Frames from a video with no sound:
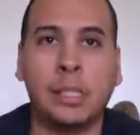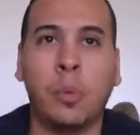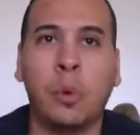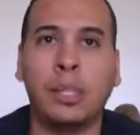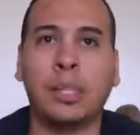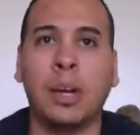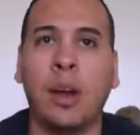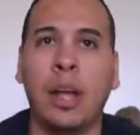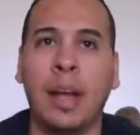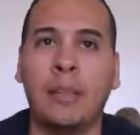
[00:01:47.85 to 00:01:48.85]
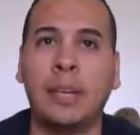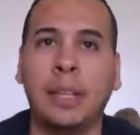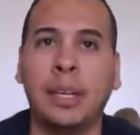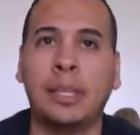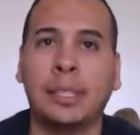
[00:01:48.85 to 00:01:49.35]
So once
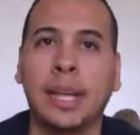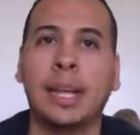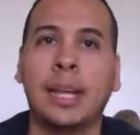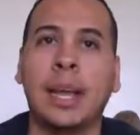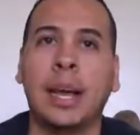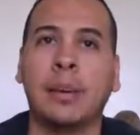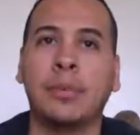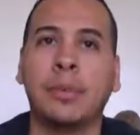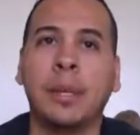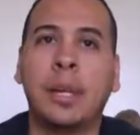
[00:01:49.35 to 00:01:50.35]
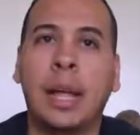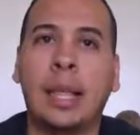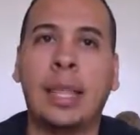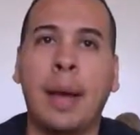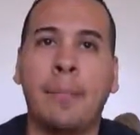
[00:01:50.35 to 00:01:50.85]
everything is taken care of,
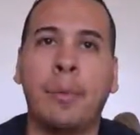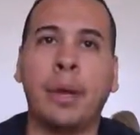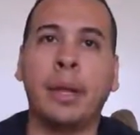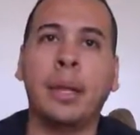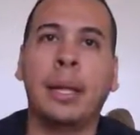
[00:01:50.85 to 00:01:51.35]
at that point,